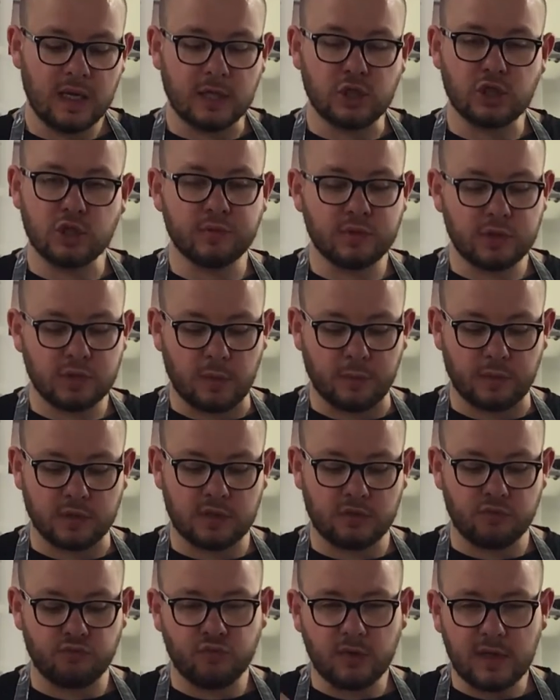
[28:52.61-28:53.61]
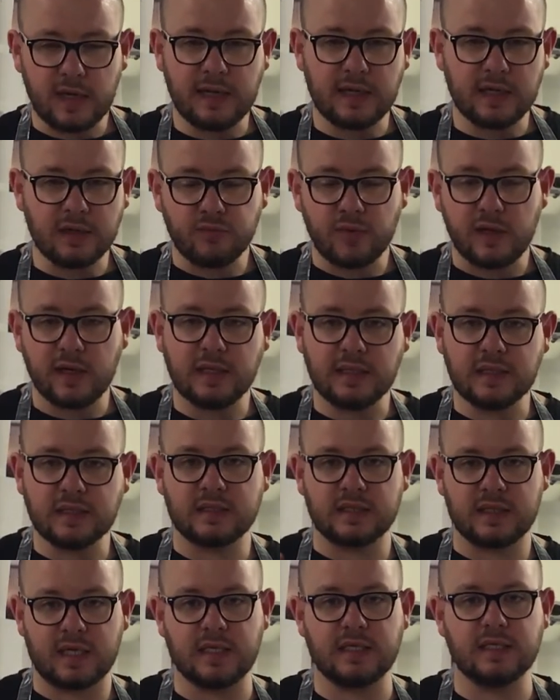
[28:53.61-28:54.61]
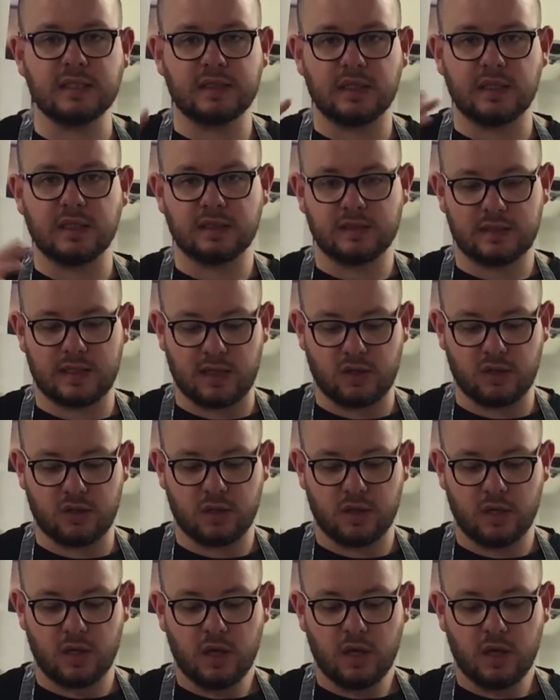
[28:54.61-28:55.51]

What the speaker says: It's up to you, but it's a really, really tasty dish.